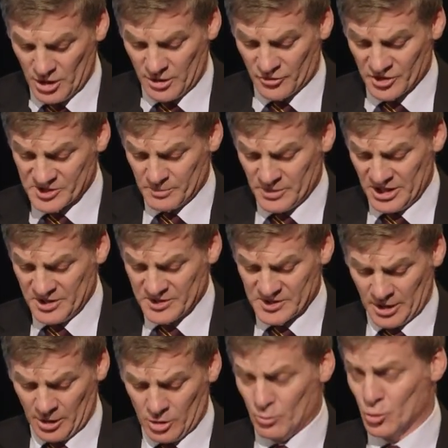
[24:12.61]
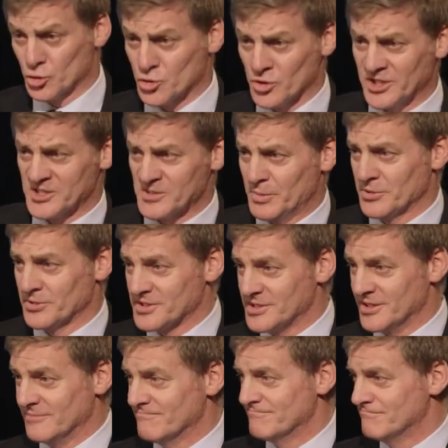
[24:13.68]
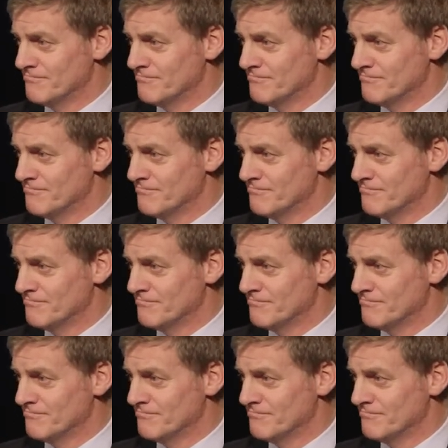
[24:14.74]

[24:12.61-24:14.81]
This means a lot more transparency.